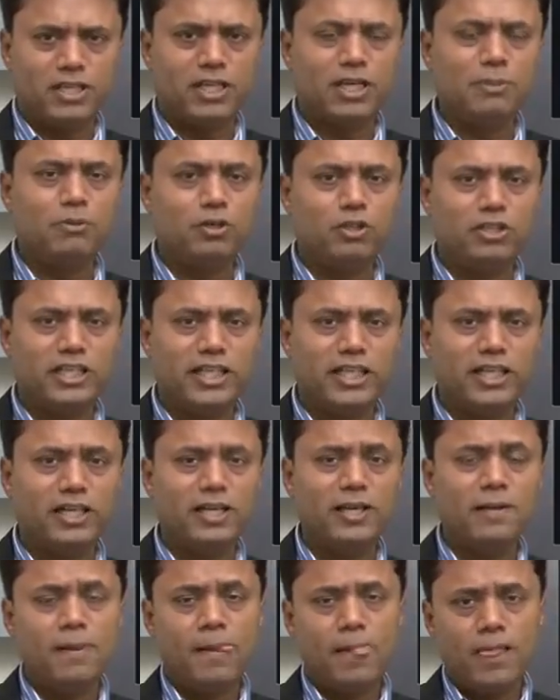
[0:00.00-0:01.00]

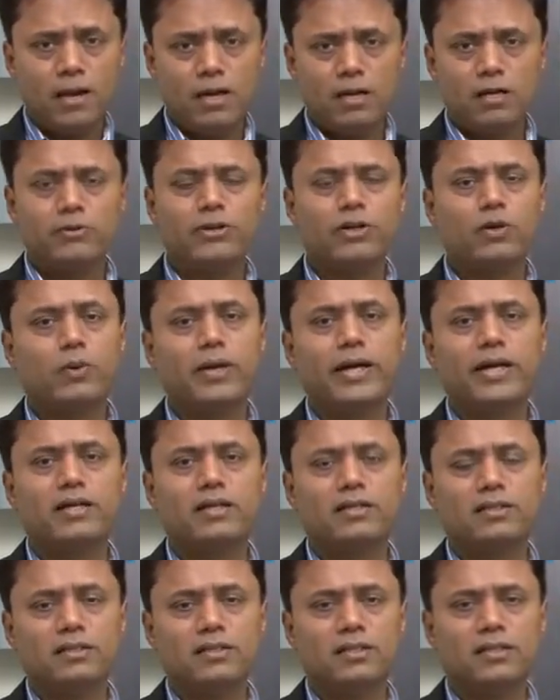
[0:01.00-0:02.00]
Hypothetically,
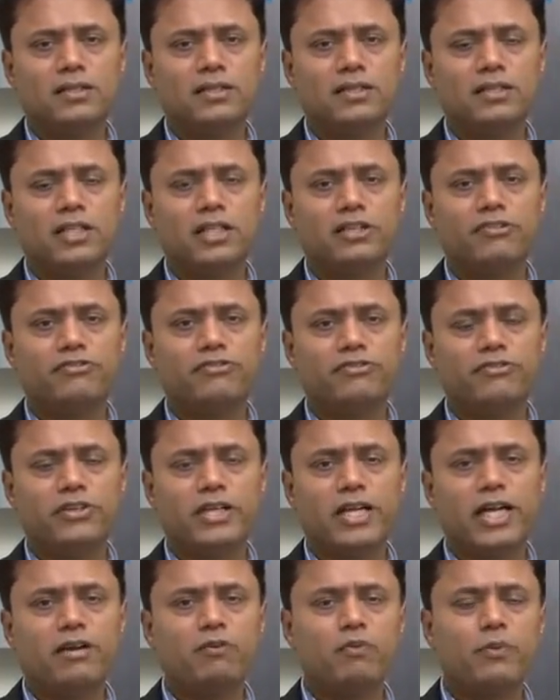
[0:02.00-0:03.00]

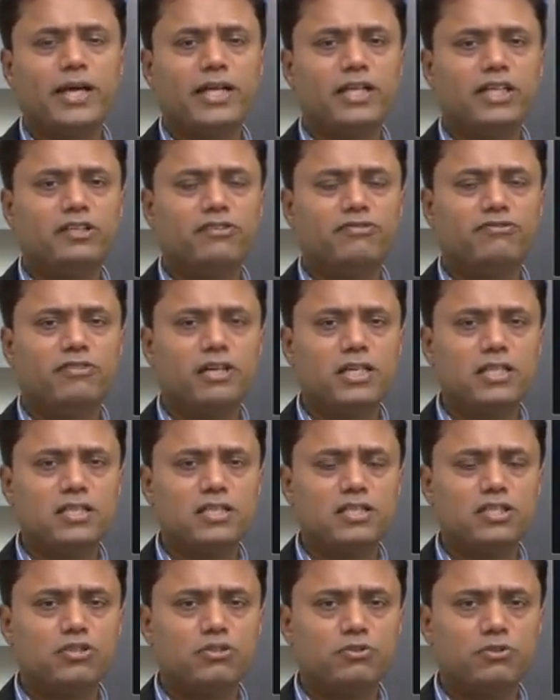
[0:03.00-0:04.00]
we have quite enough
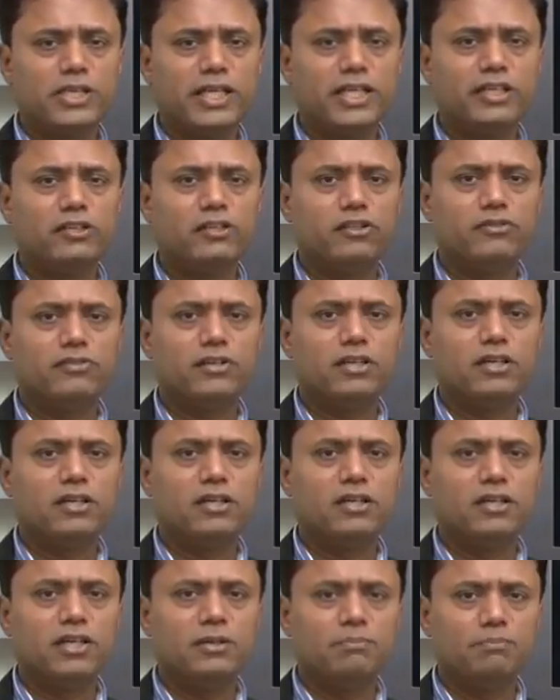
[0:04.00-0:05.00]
funds to take care of
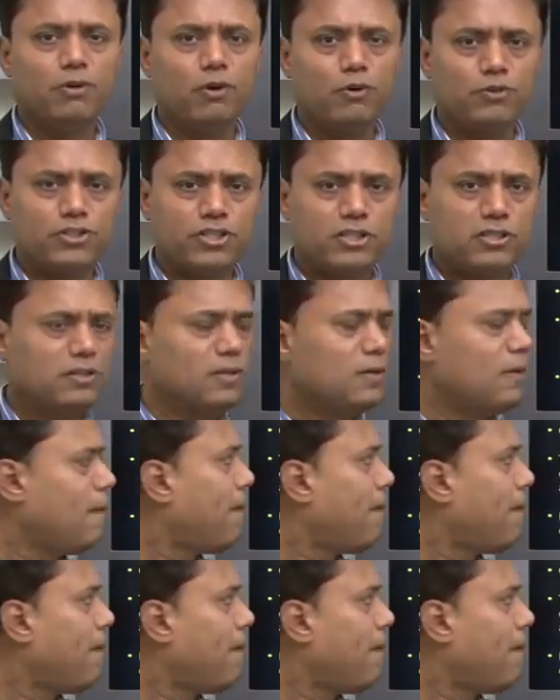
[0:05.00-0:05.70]
our imports.